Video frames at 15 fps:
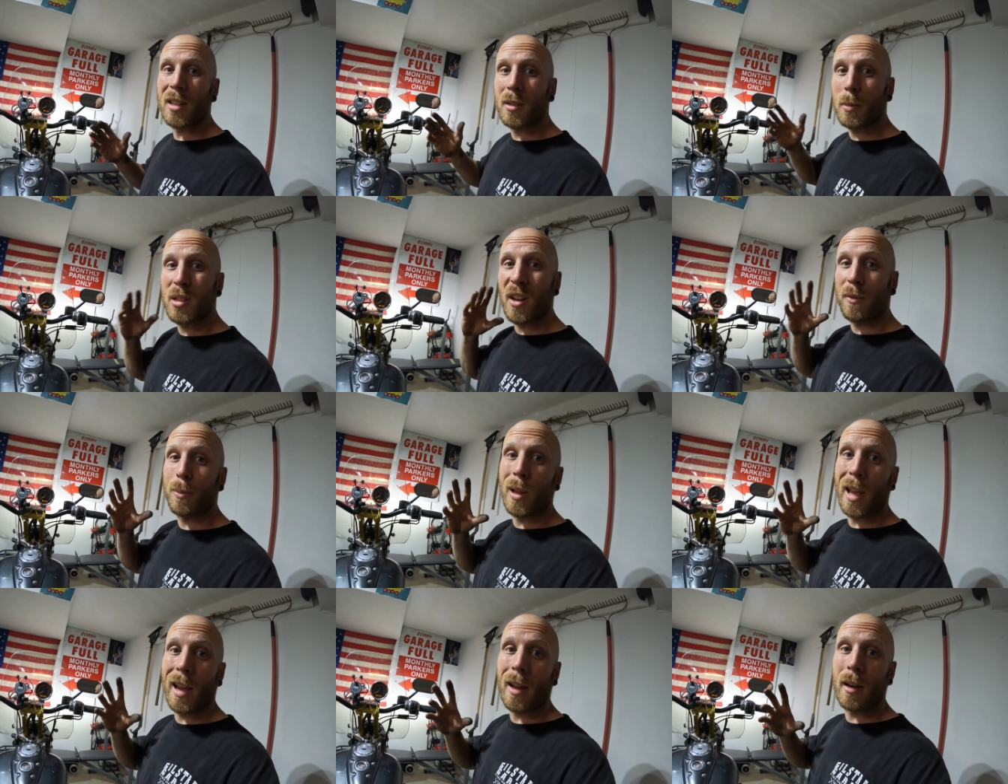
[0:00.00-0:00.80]
got some
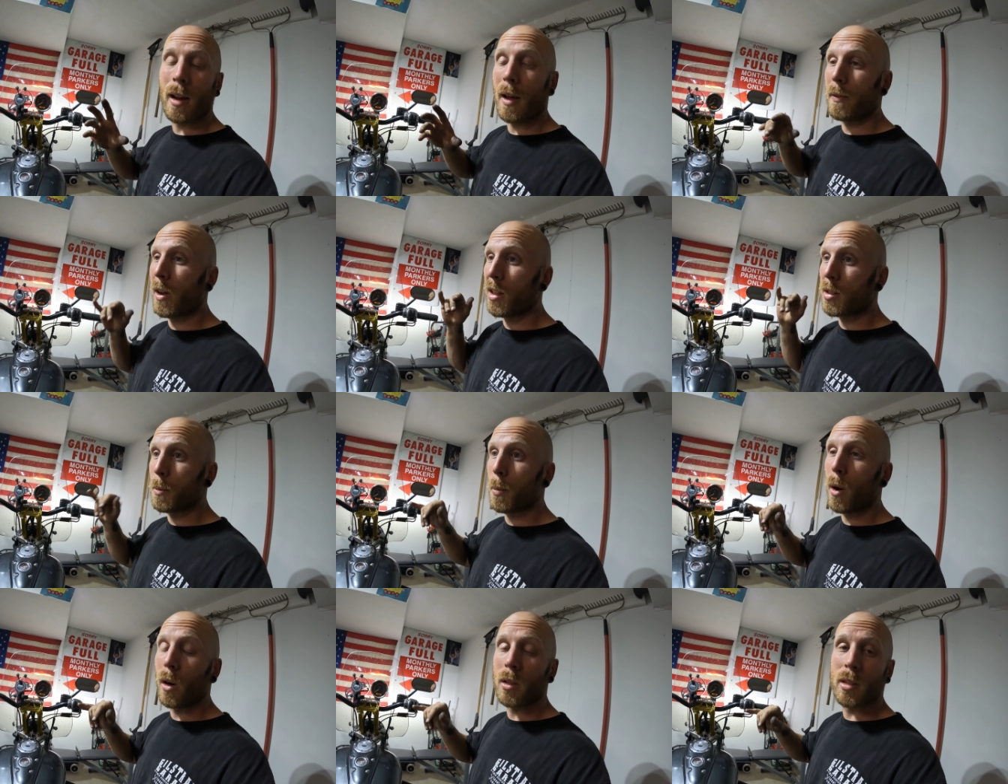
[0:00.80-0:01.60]
stuff planned. I've got
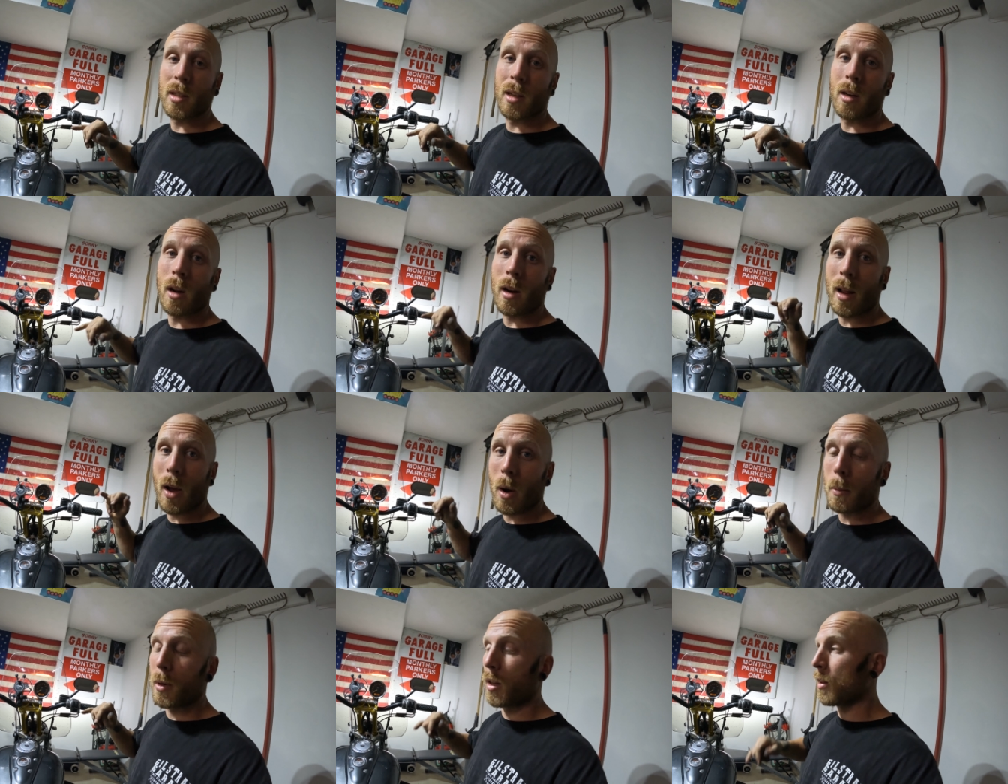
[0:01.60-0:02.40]
some parts in on
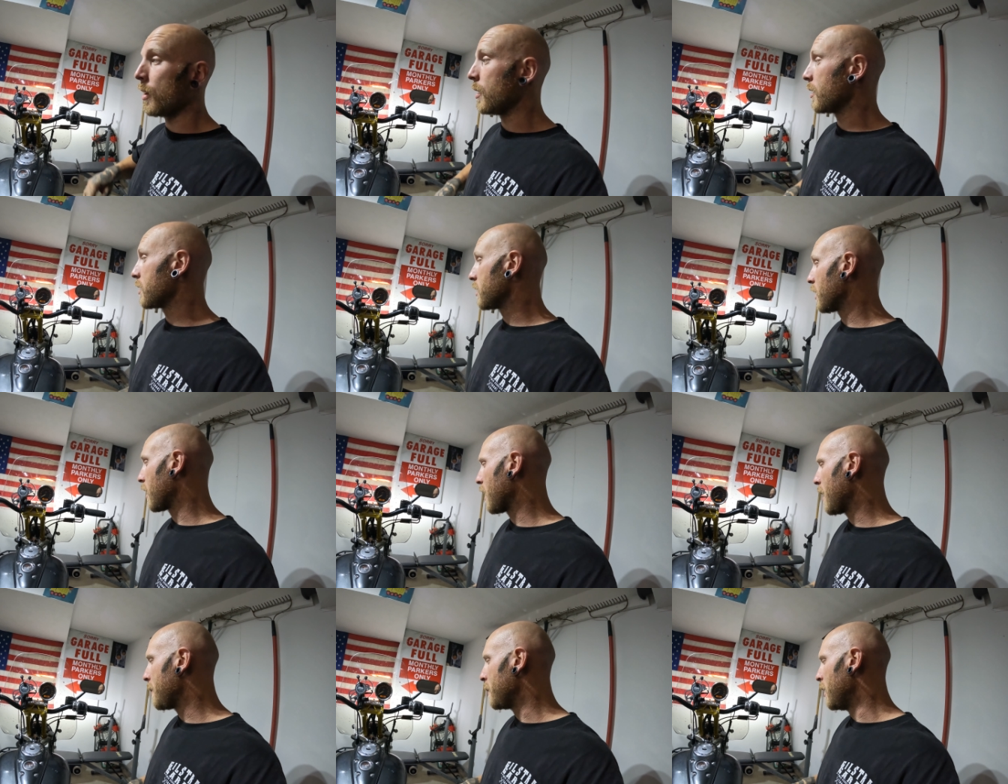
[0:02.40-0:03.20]
how I'm gonna clean this
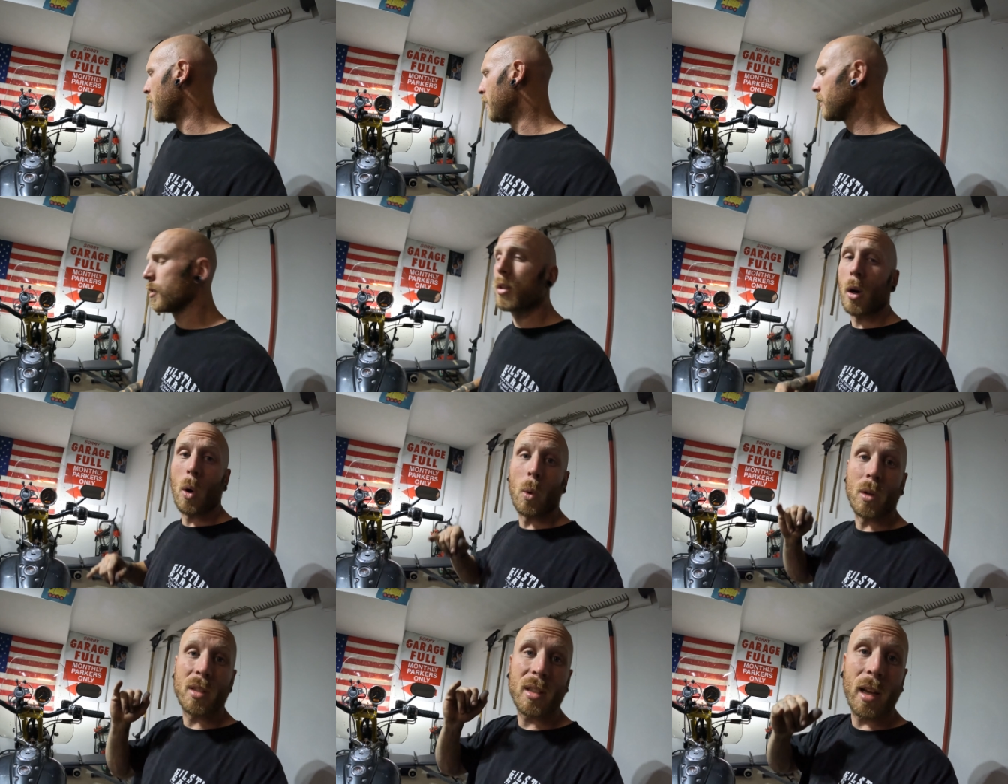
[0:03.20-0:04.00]
thing up.
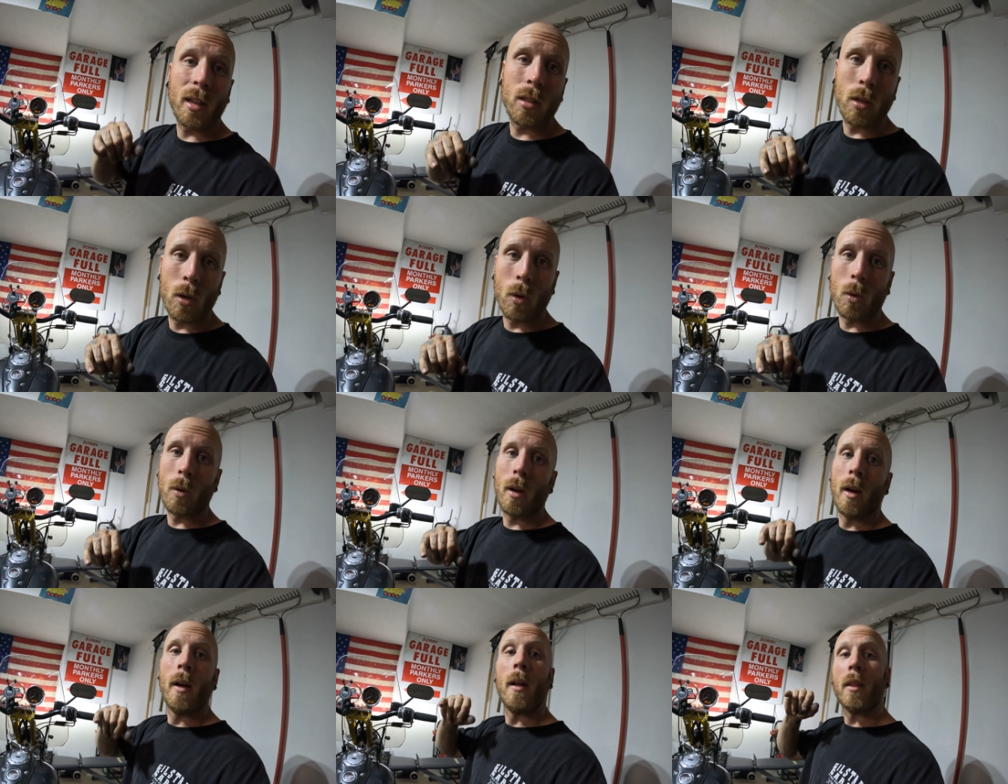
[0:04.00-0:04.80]
So stay
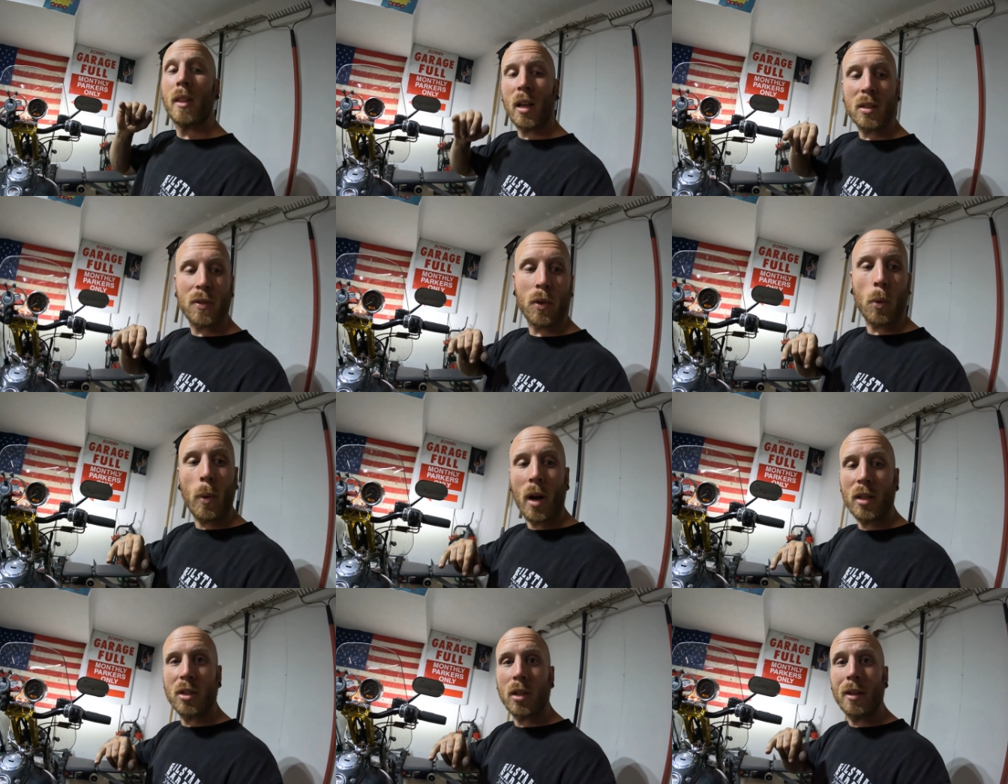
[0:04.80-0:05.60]
tuned. Thanks for
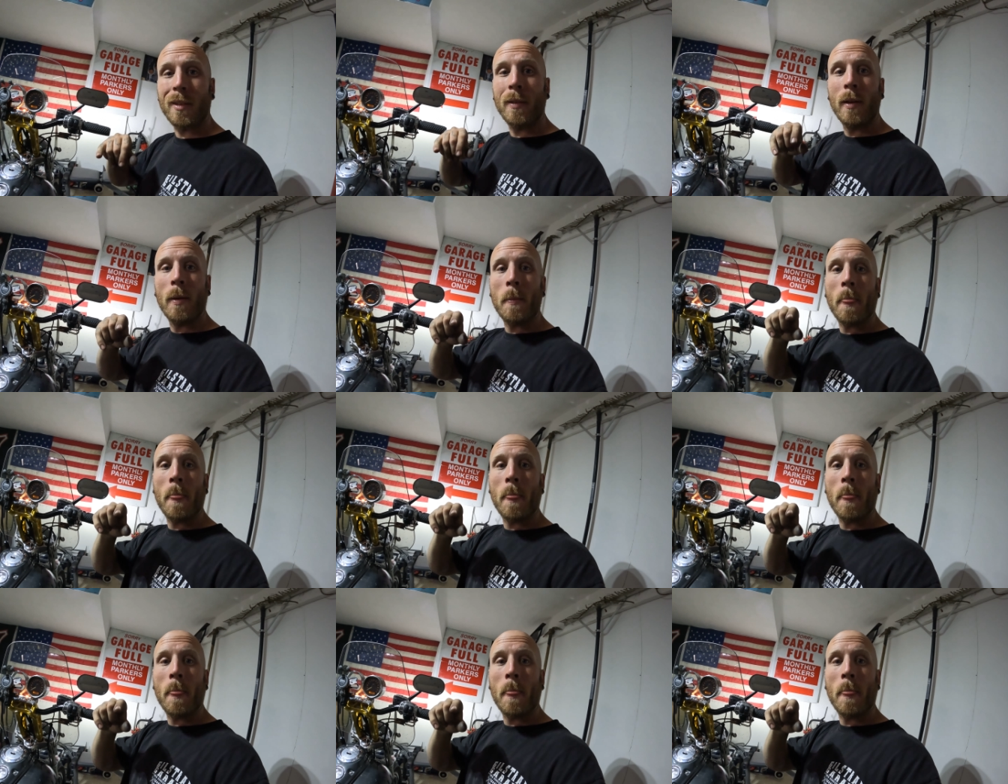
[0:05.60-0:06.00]
watching.